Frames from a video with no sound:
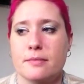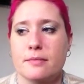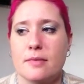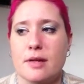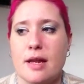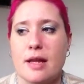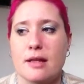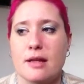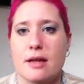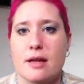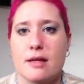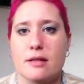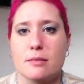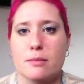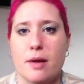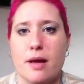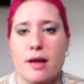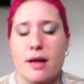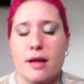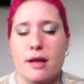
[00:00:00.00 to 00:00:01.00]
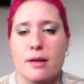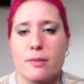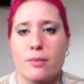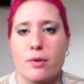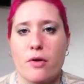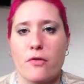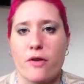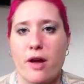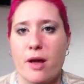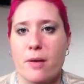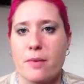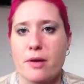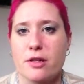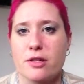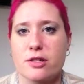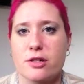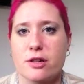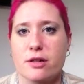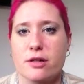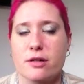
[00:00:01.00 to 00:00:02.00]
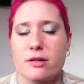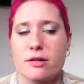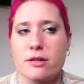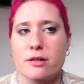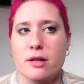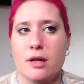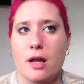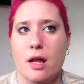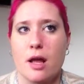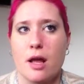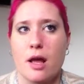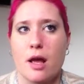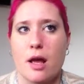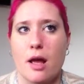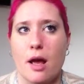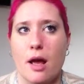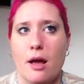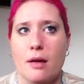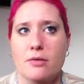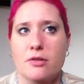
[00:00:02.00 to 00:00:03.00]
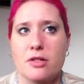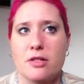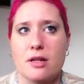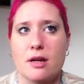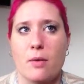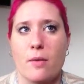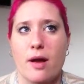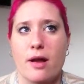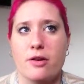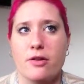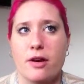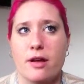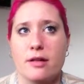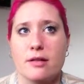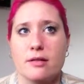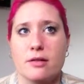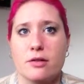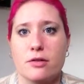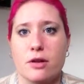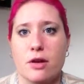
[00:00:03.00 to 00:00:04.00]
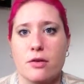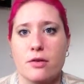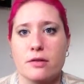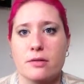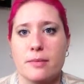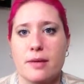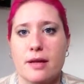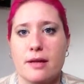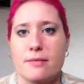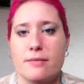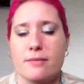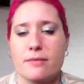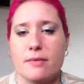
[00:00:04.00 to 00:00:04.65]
Neely is my profile picture. She's in a white dress. You'll know it's me.